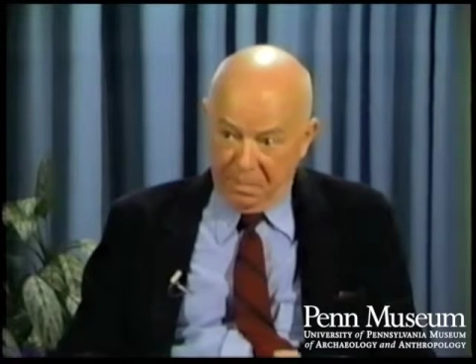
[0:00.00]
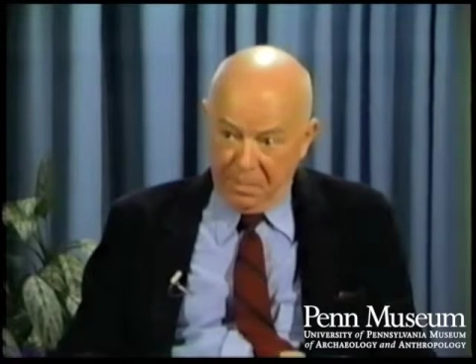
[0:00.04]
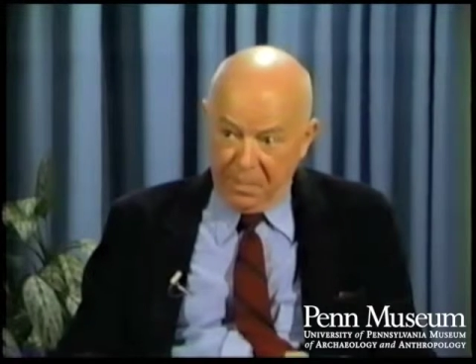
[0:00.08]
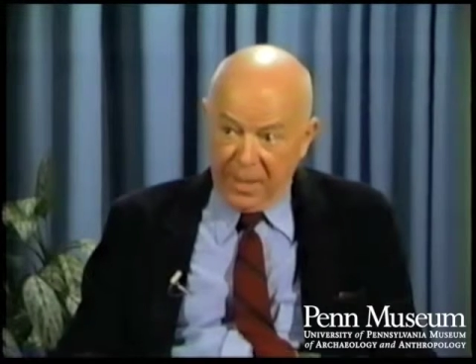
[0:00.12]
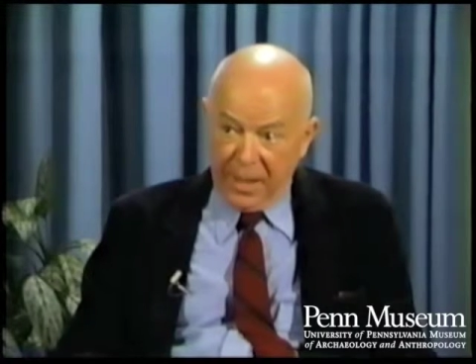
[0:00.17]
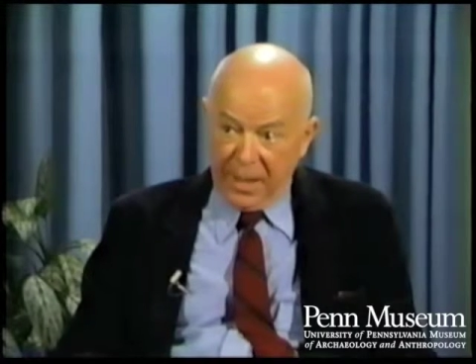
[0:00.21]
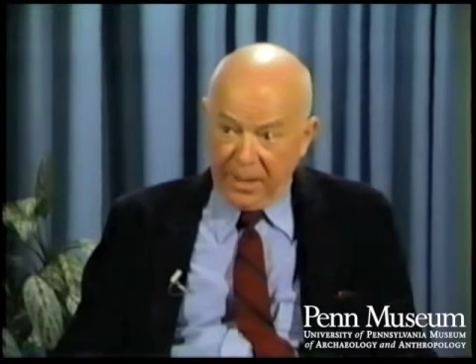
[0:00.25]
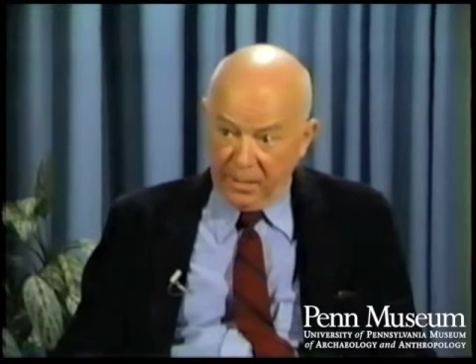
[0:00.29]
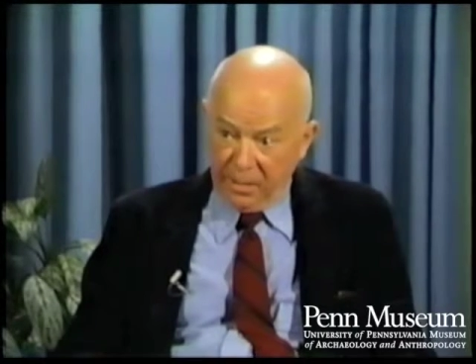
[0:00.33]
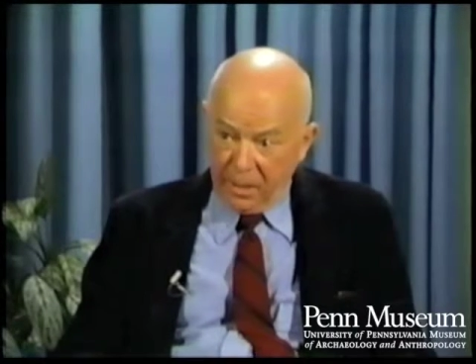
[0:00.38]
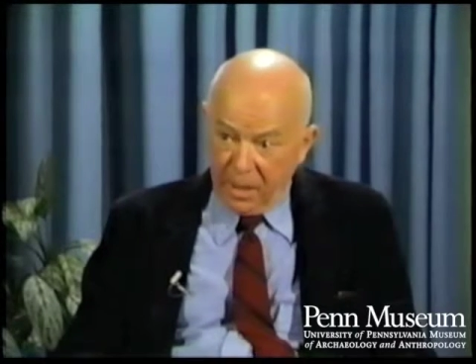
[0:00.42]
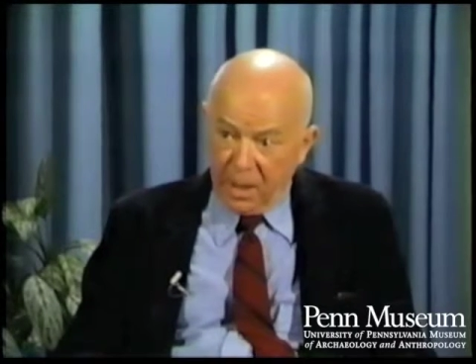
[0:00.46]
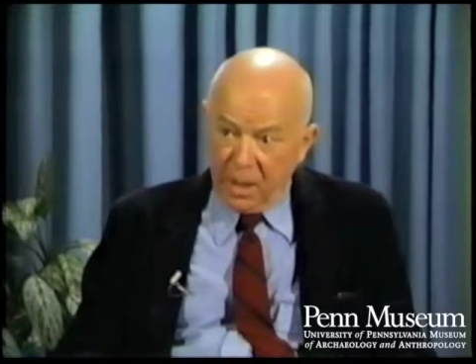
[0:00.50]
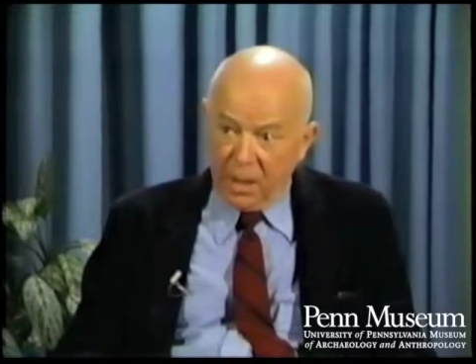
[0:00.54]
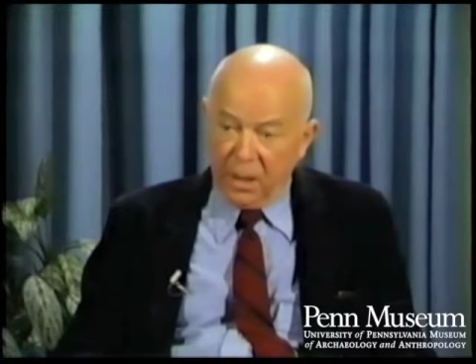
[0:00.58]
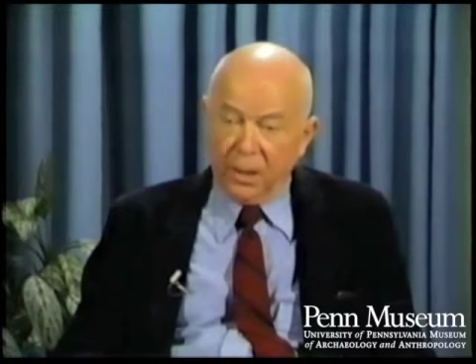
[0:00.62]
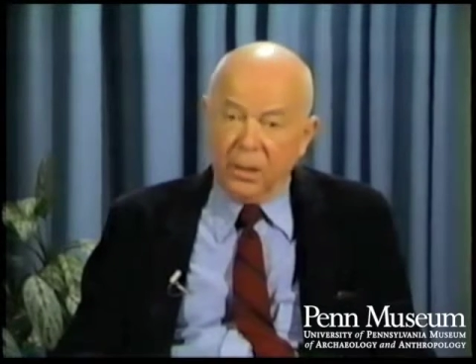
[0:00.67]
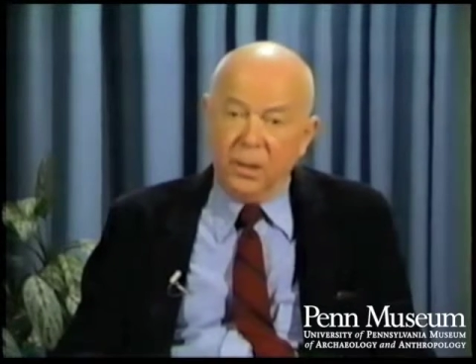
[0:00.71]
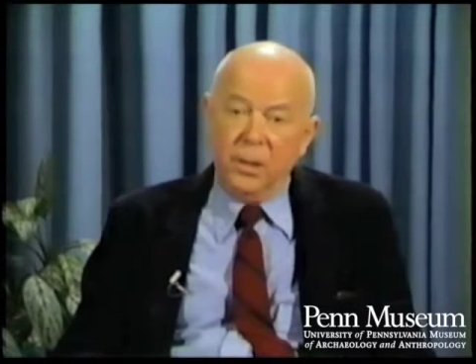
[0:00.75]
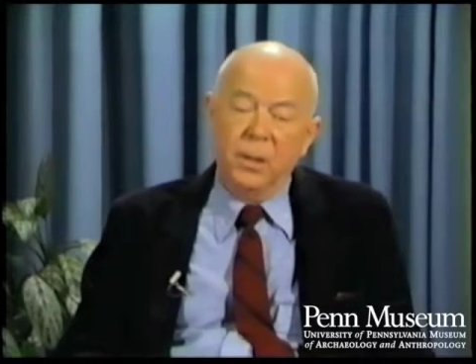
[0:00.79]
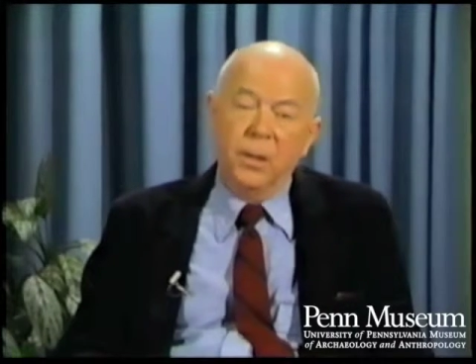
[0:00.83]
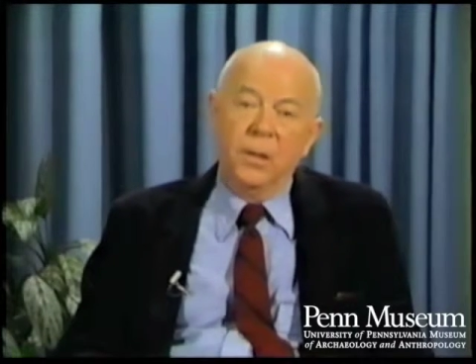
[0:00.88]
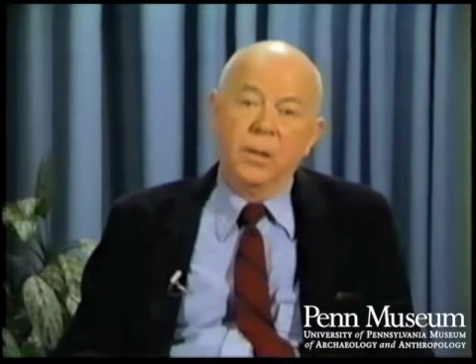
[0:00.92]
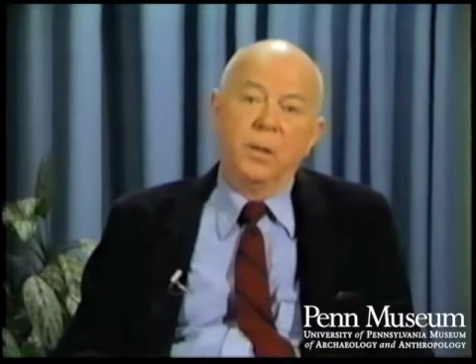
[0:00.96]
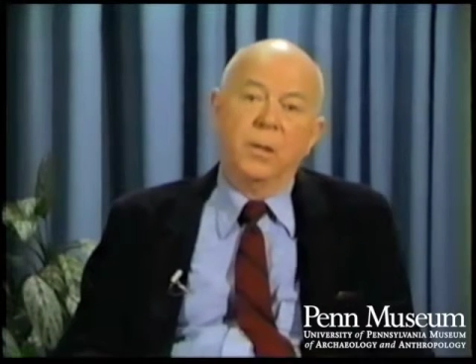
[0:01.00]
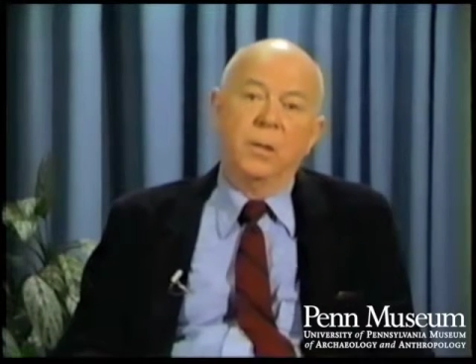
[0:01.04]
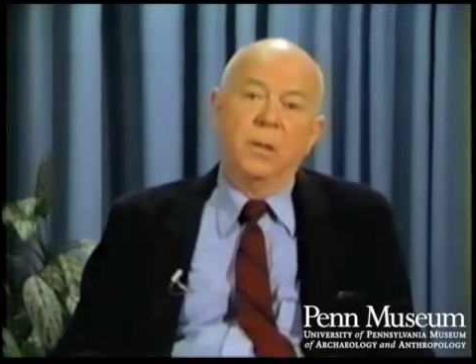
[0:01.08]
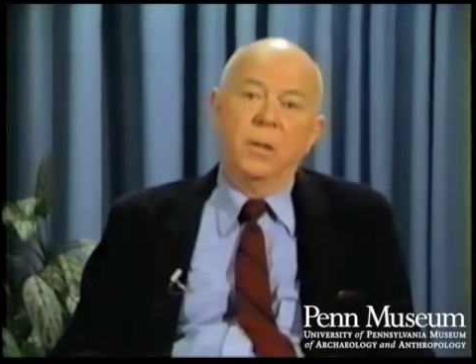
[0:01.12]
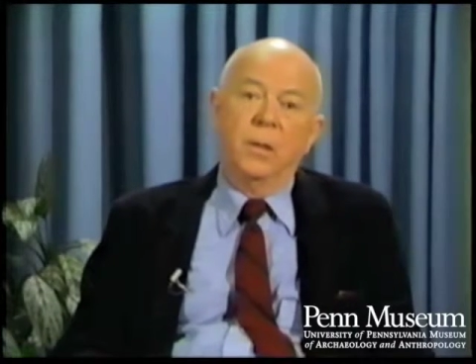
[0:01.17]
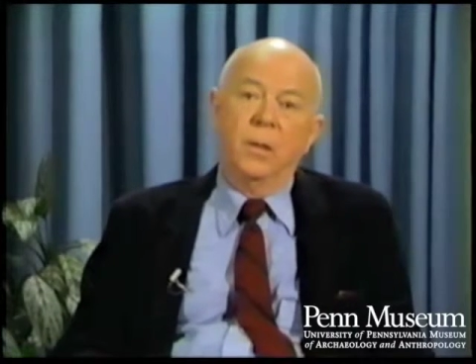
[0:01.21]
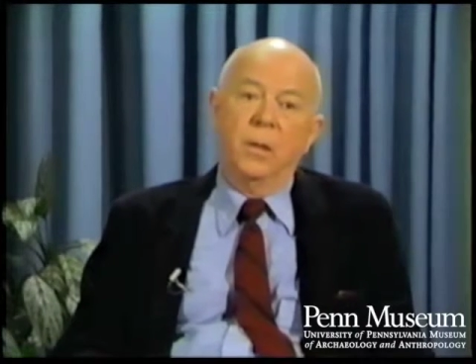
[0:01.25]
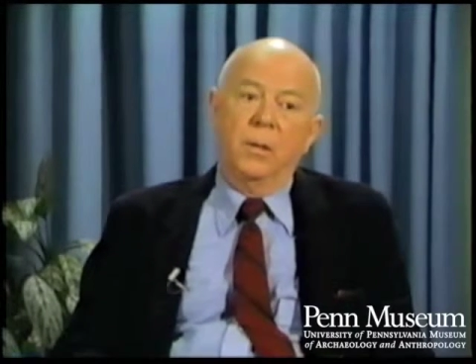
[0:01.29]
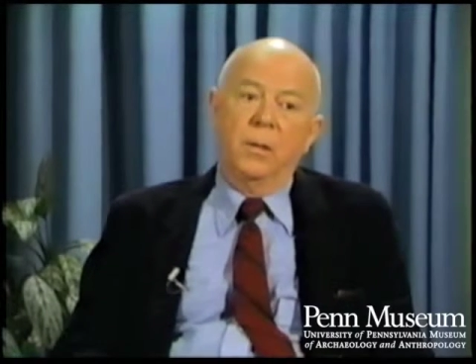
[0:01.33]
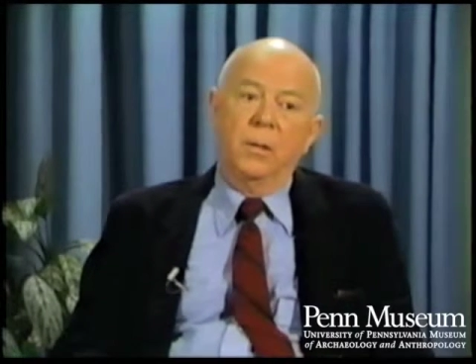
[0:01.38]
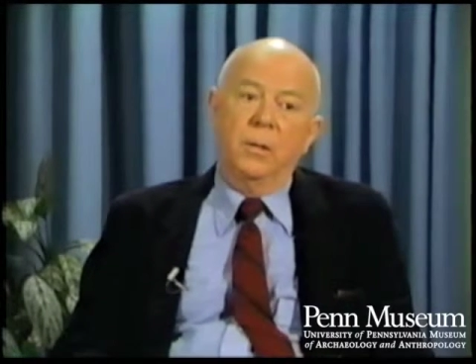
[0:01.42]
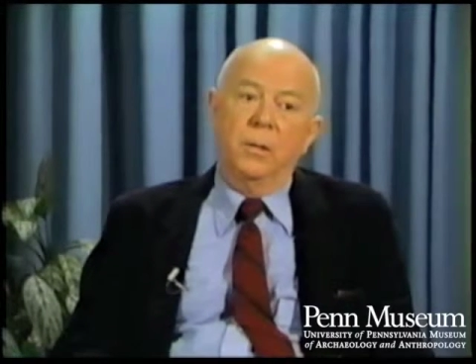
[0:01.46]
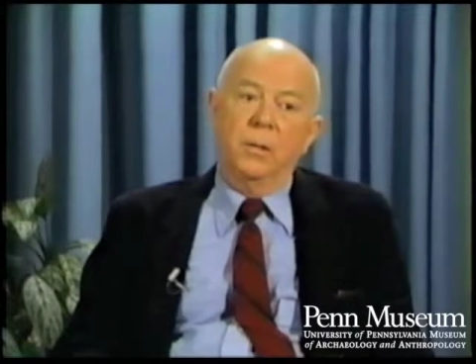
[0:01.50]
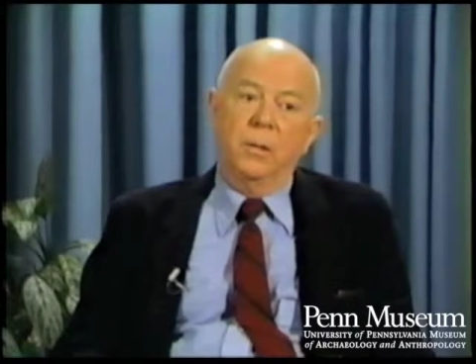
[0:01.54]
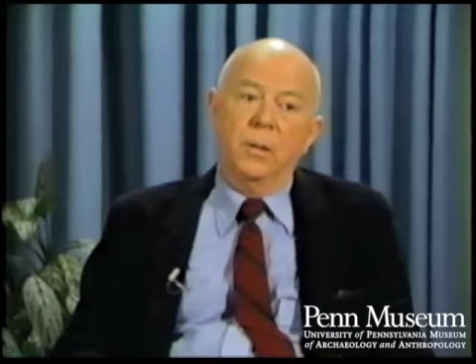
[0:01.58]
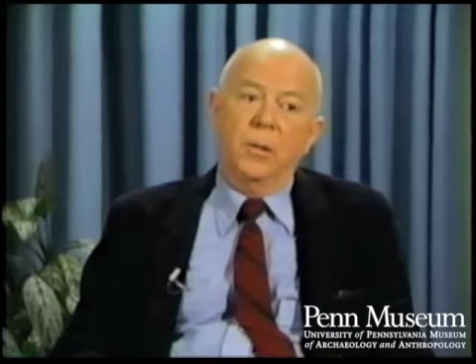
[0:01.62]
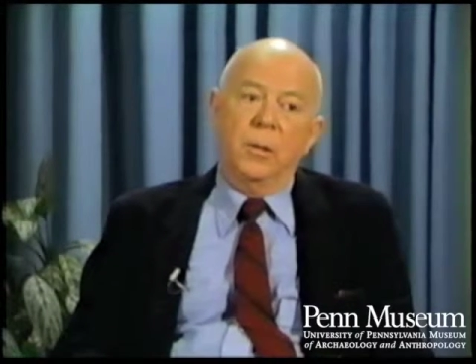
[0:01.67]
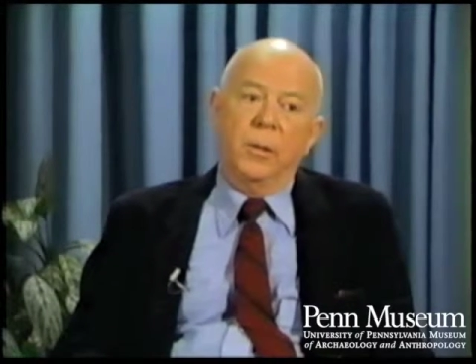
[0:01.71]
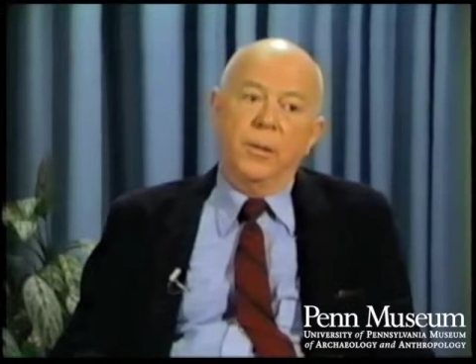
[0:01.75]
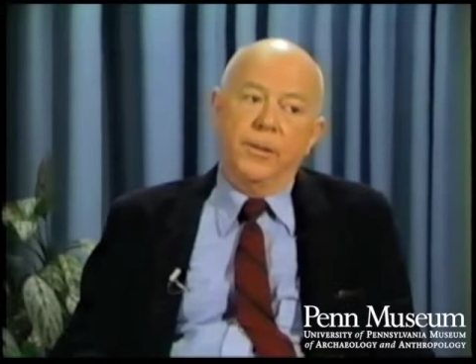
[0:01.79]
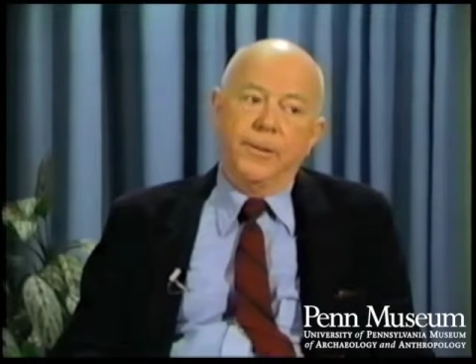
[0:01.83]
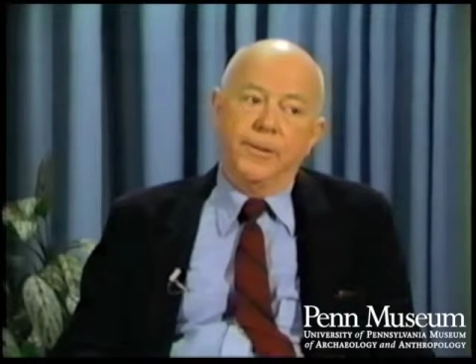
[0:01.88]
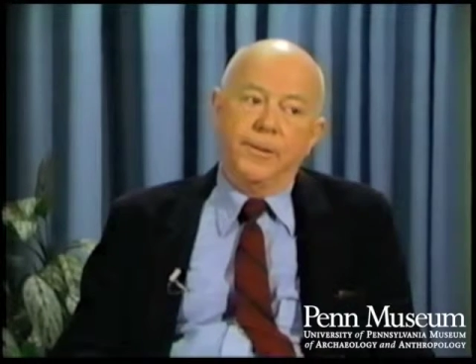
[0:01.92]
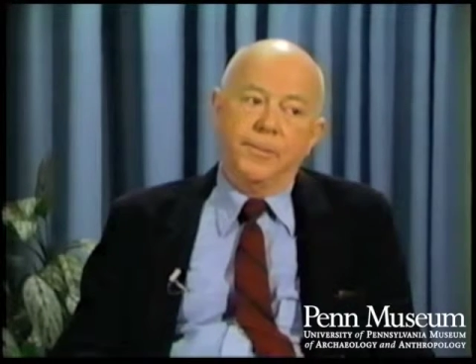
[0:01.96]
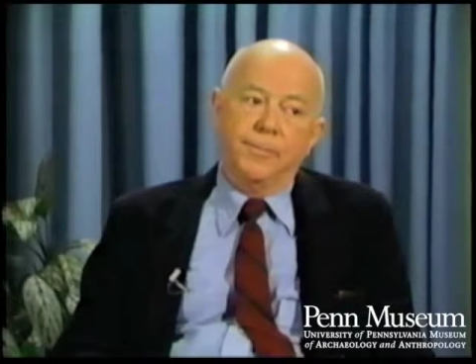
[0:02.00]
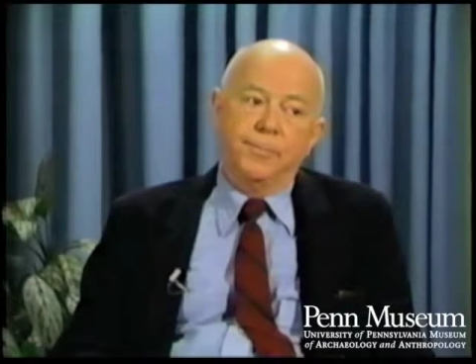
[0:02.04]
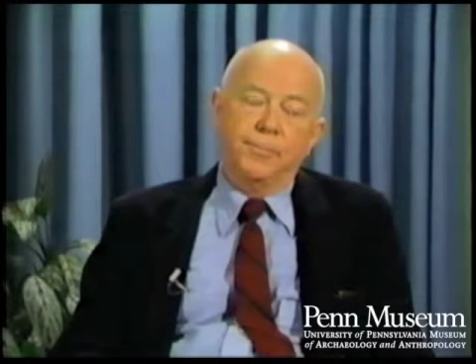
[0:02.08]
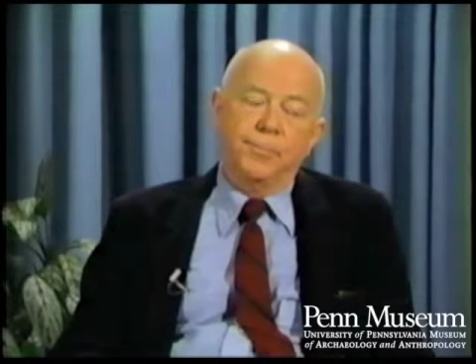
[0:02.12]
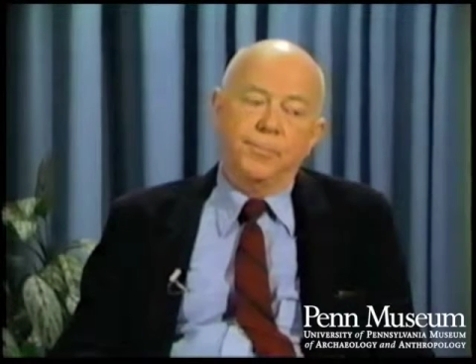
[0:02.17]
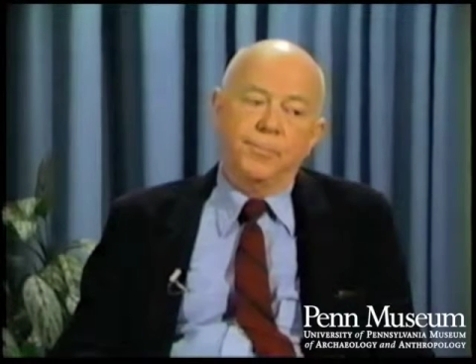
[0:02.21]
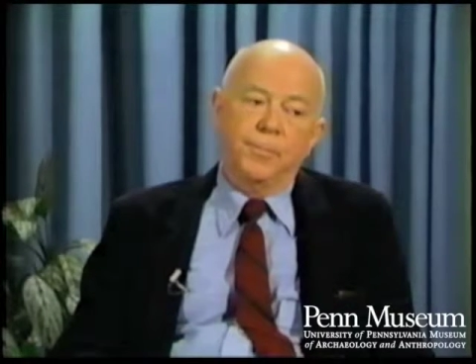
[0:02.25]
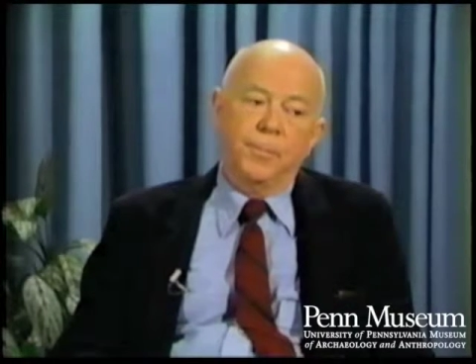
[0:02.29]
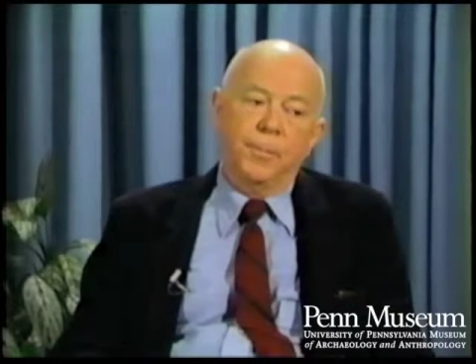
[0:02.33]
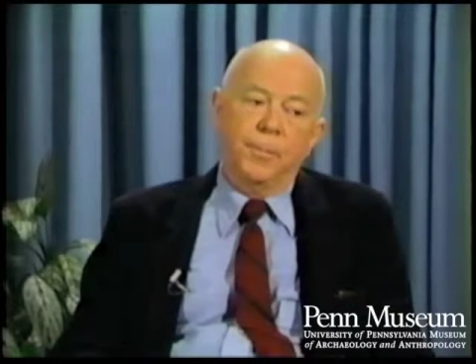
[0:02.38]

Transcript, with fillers: back then. Um,